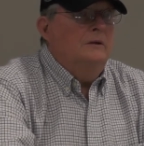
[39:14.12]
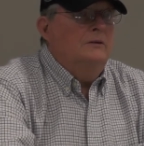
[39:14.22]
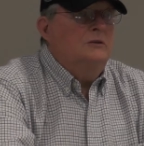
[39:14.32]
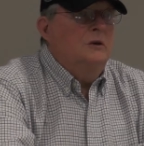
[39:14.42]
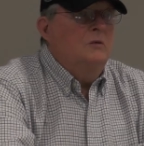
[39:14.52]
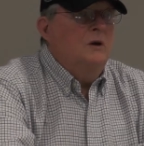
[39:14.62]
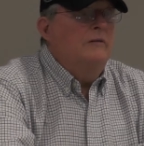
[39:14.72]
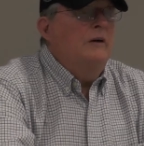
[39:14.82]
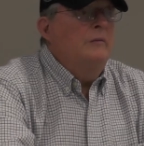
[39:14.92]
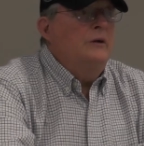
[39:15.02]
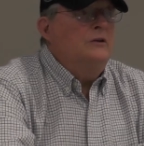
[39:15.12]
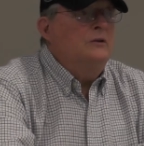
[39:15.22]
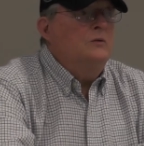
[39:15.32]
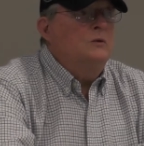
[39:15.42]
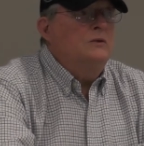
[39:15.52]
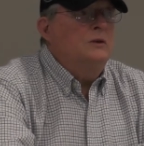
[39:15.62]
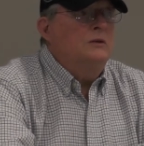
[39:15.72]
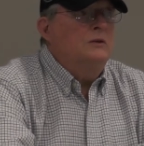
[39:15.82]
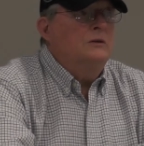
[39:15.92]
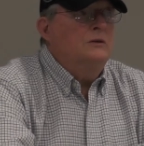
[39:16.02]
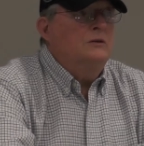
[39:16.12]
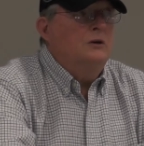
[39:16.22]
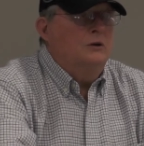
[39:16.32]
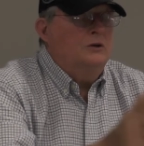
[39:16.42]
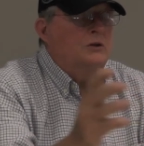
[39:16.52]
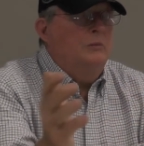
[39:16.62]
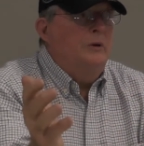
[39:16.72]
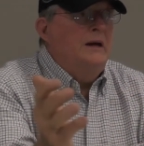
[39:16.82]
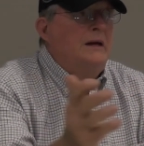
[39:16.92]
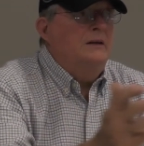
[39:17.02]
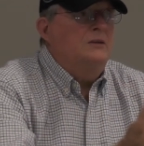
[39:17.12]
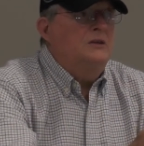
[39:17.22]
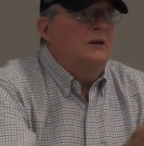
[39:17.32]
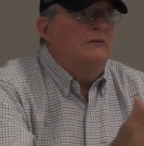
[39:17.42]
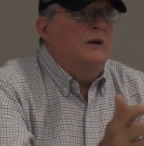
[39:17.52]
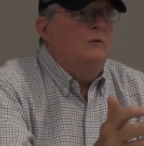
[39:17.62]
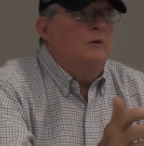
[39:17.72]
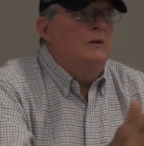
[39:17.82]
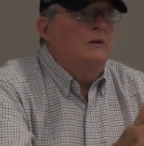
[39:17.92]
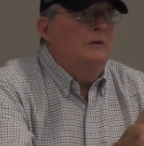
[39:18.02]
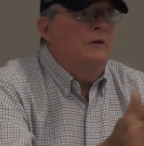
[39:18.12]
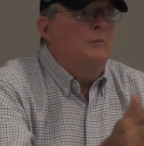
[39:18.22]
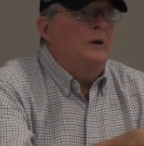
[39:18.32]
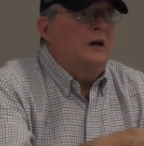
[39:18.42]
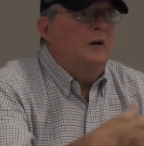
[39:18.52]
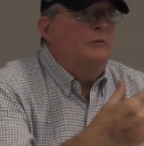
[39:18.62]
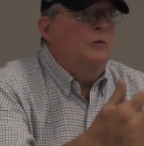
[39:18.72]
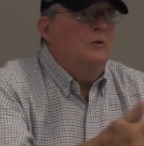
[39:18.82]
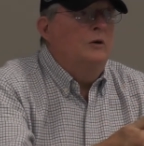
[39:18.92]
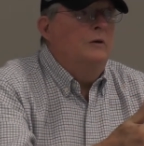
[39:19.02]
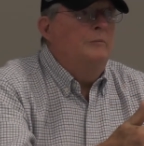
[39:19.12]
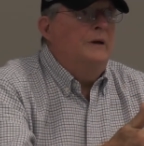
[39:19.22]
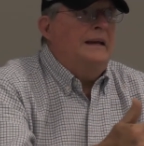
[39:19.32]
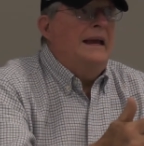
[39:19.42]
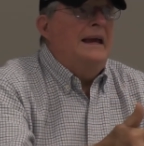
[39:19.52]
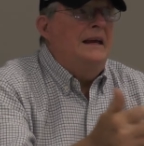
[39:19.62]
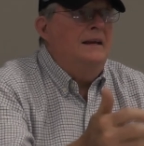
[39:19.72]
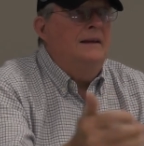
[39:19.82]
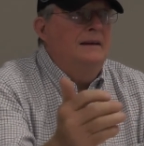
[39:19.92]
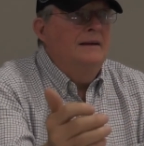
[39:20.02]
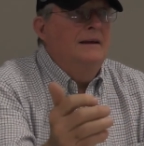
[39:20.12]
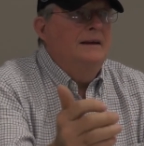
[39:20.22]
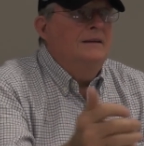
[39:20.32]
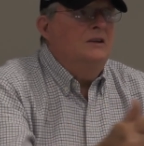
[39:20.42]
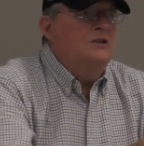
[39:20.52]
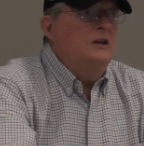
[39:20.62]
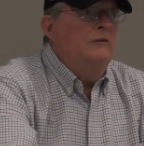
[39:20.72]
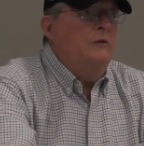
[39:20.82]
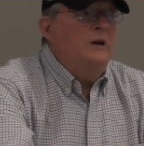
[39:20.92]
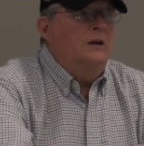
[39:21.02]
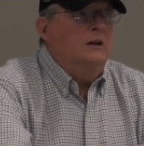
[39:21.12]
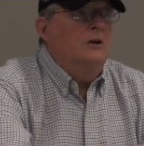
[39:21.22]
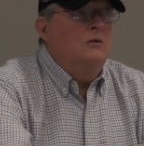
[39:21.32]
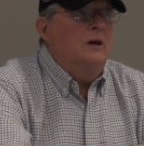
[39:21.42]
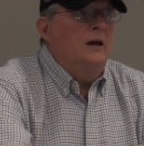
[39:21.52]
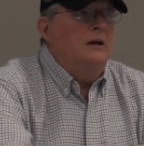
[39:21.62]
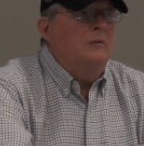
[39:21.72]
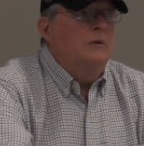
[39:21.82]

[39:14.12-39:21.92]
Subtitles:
so one of our missions was to search the band to see if they would, to pick up the word McCain, to see if we could locate him.